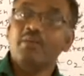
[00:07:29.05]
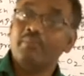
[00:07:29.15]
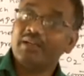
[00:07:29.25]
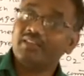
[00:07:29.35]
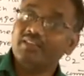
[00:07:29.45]

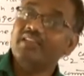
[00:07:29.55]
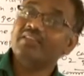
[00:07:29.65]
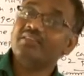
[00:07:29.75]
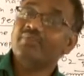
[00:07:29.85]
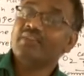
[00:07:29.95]
but
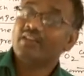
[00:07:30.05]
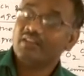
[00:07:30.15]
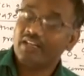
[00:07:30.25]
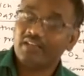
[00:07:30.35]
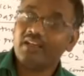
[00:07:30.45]
this
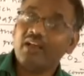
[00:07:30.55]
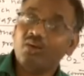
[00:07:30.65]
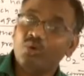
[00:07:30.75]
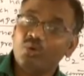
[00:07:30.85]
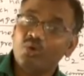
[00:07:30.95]

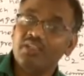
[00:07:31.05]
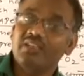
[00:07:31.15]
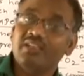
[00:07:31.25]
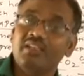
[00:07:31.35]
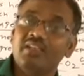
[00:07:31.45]

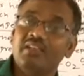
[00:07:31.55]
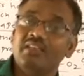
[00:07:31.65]
tetrachloroethene